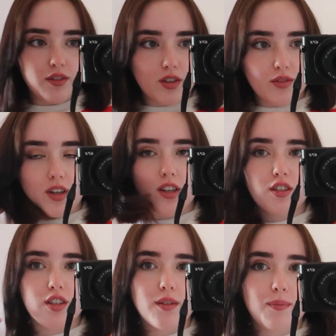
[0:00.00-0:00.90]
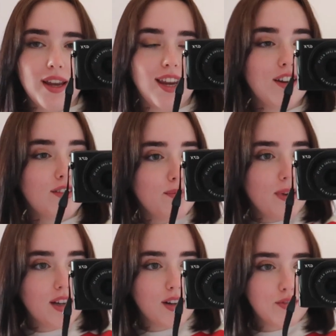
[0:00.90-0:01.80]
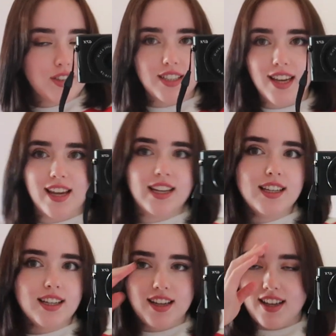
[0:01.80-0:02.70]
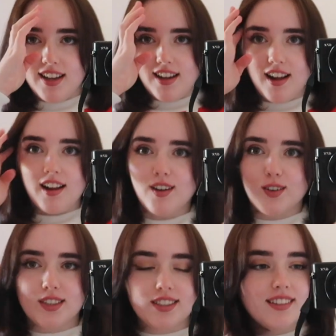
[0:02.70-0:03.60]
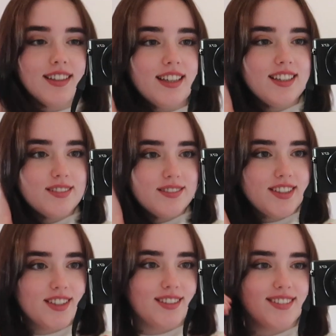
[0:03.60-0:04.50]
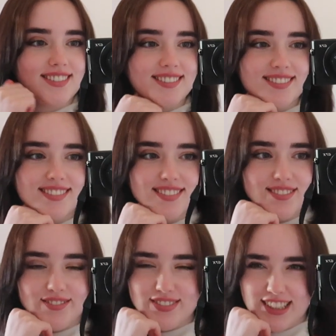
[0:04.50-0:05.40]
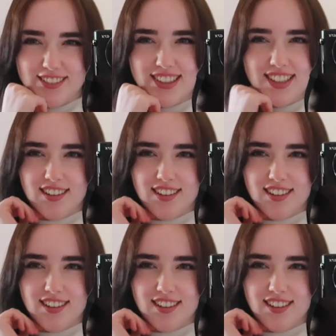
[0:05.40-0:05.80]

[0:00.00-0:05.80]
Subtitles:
I've just finished my hair and makeup for tonight. I honestly feel really, really